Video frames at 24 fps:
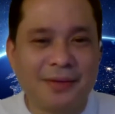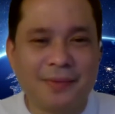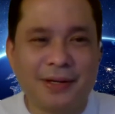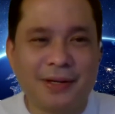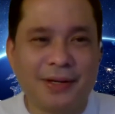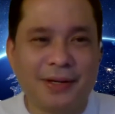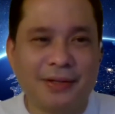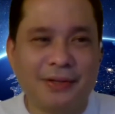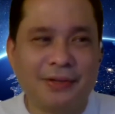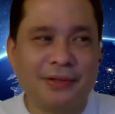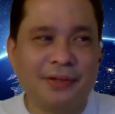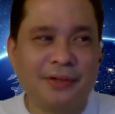
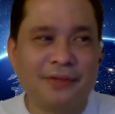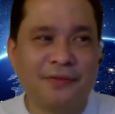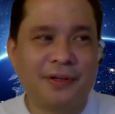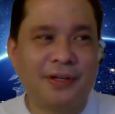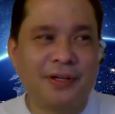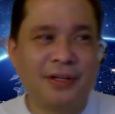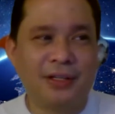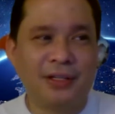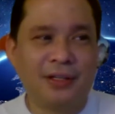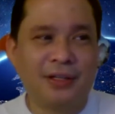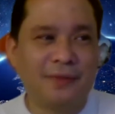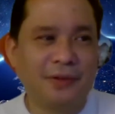how you if you're
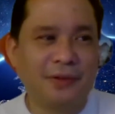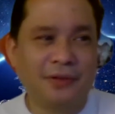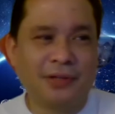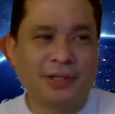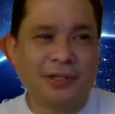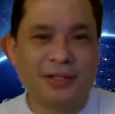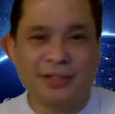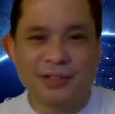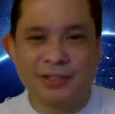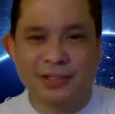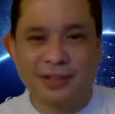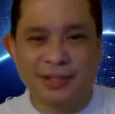going to give you
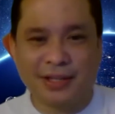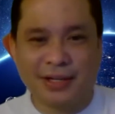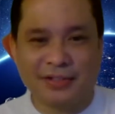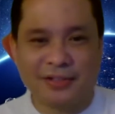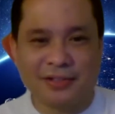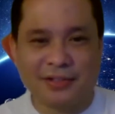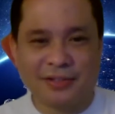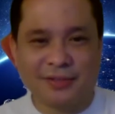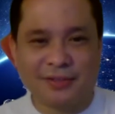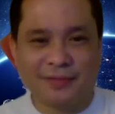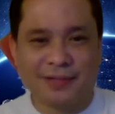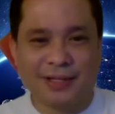hundreds and
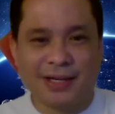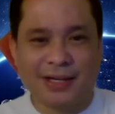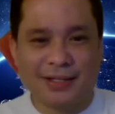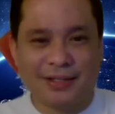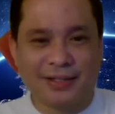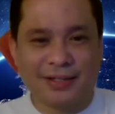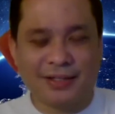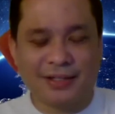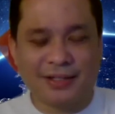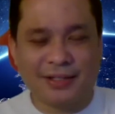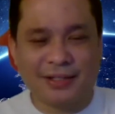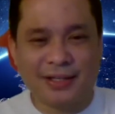thousands of
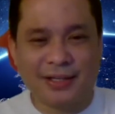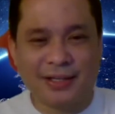dollars